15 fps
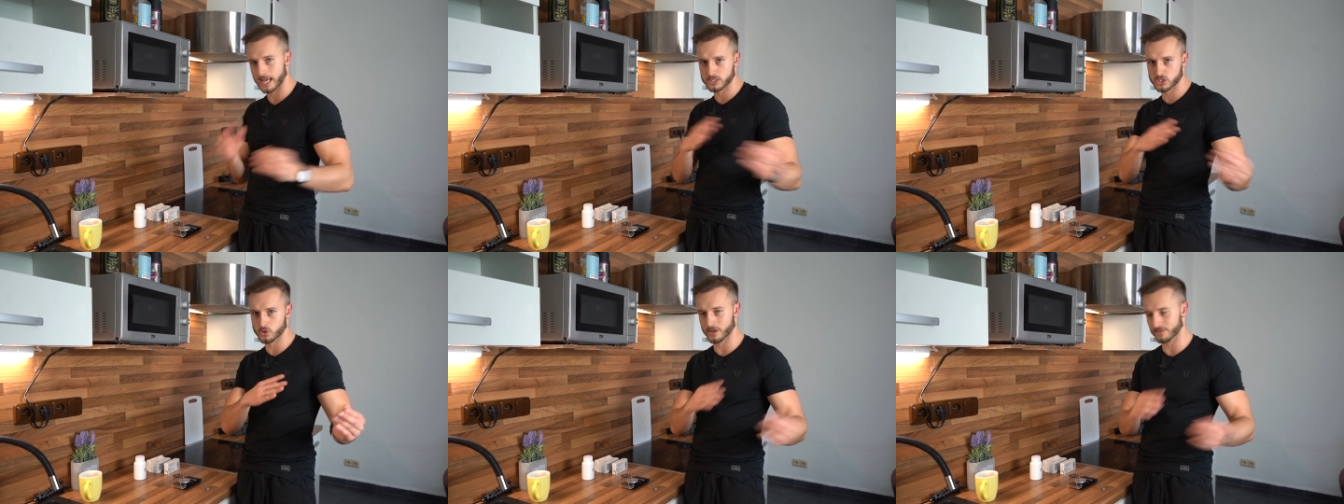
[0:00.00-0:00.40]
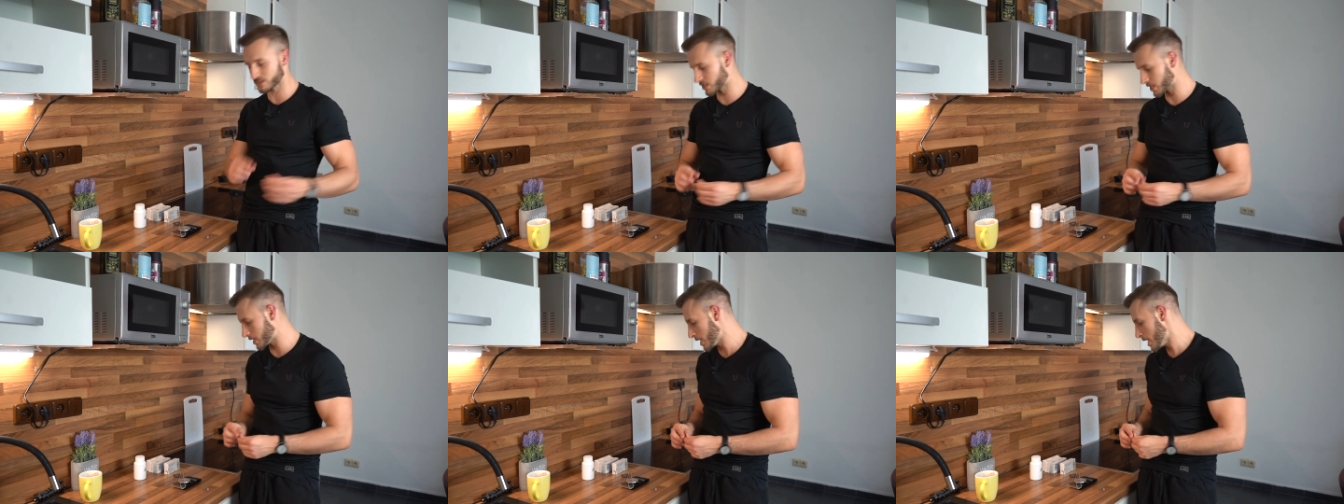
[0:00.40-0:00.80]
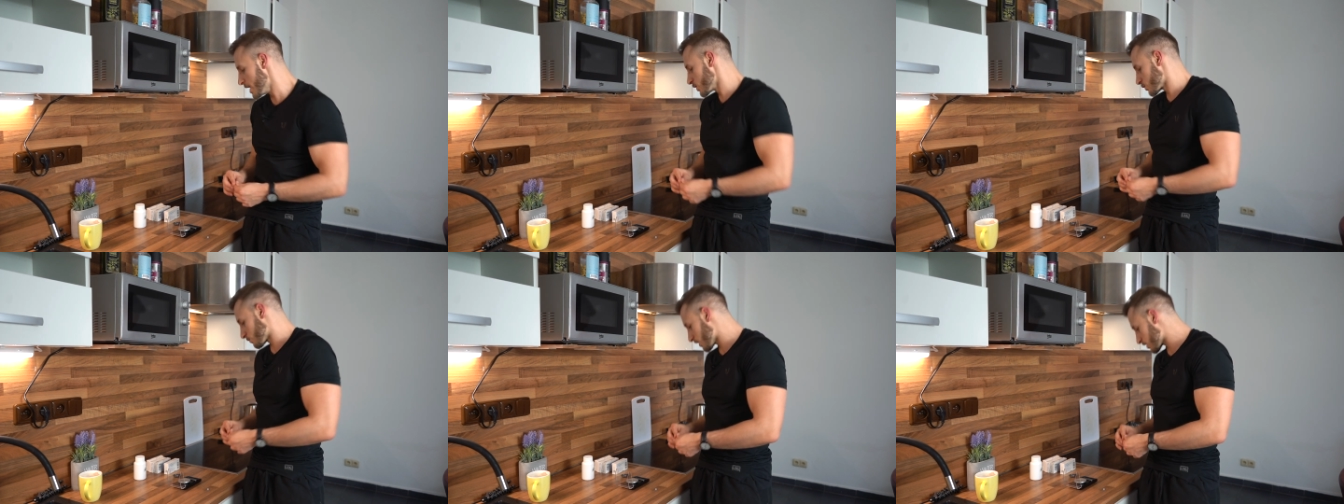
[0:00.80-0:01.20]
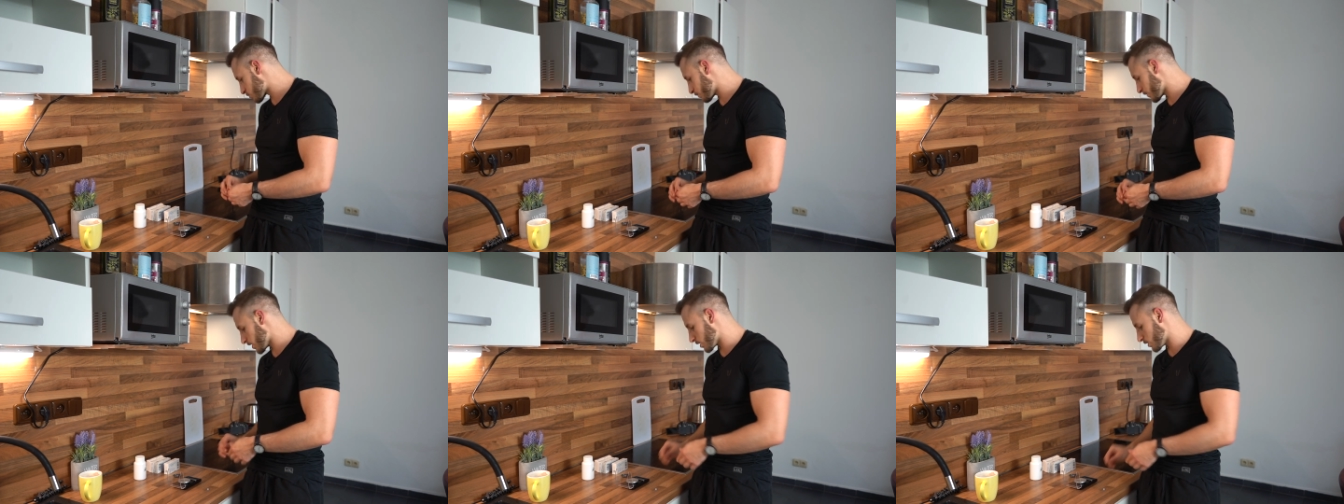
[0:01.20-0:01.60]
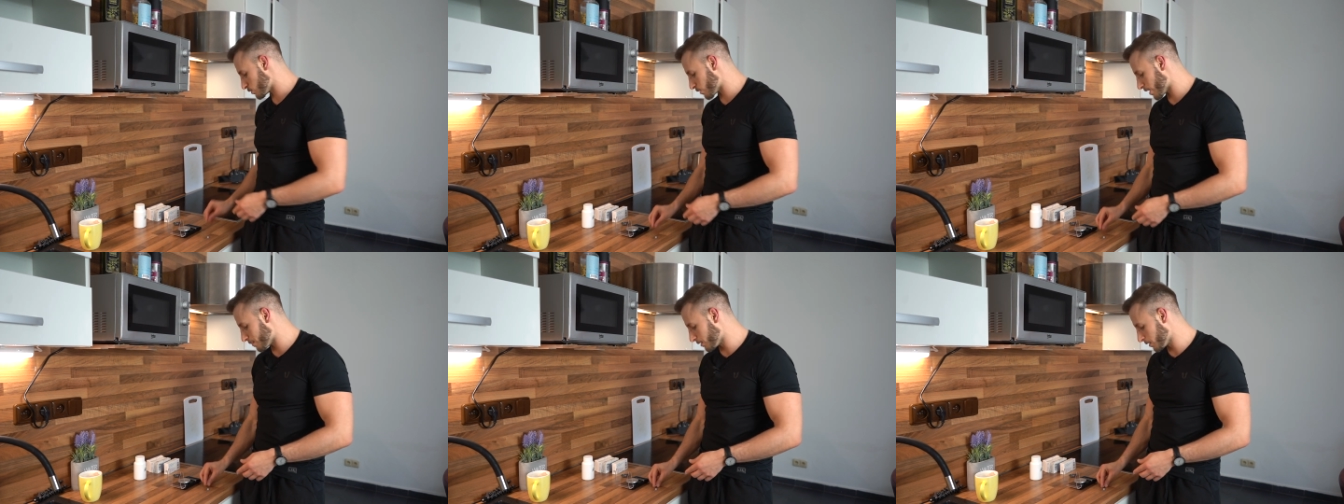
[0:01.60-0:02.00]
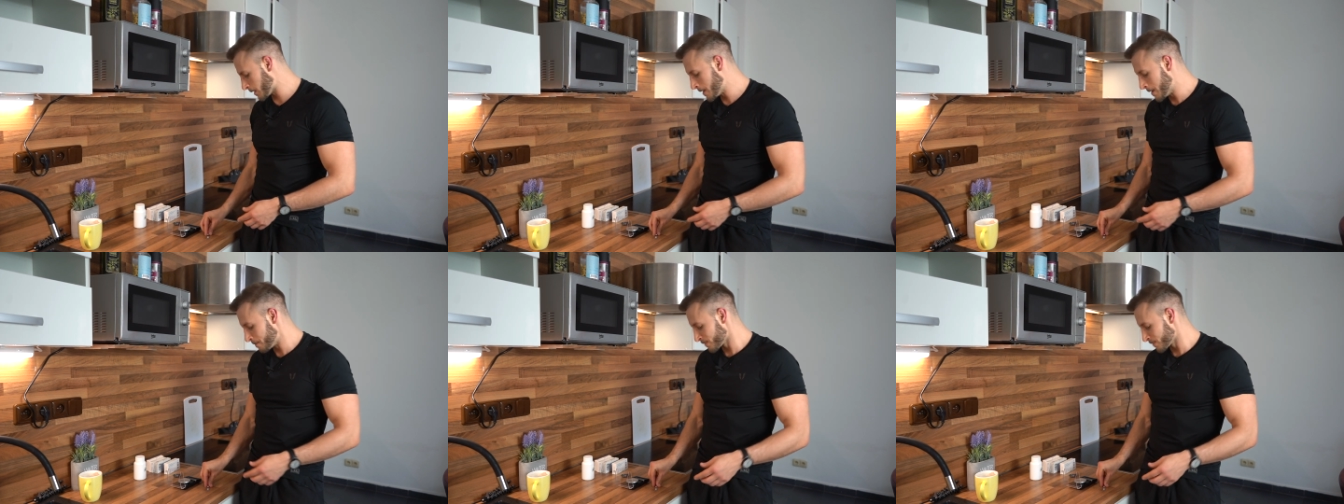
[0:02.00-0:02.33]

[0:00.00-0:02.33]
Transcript: as you have seen. So that's pretty doable.